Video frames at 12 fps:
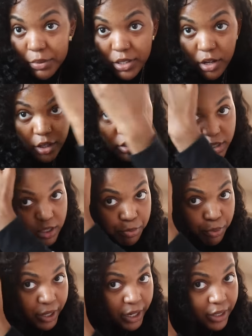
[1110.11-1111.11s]
be talking to this
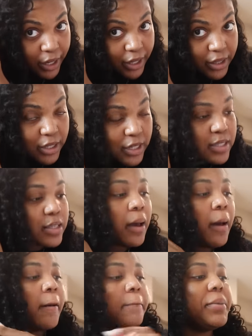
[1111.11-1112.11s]
brand like this,
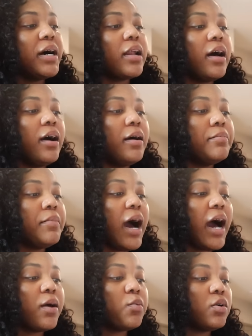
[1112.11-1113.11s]
but
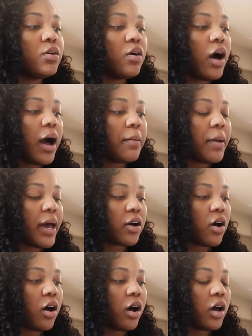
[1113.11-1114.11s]
I will hop back
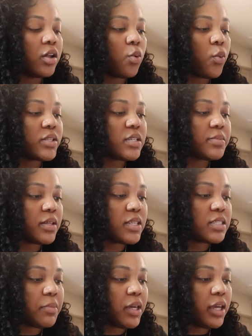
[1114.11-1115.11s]
on once I'm done
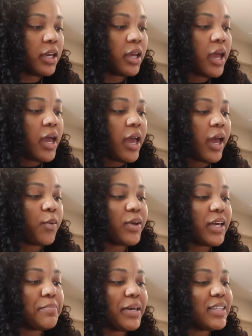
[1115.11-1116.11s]
this meeting, and we
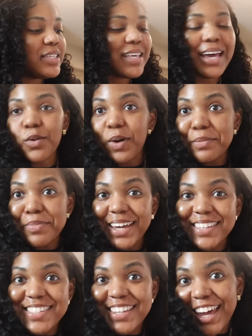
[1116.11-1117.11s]
can make these egg white
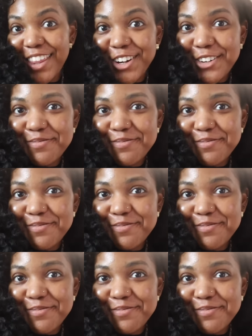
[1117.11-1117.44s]
bites together.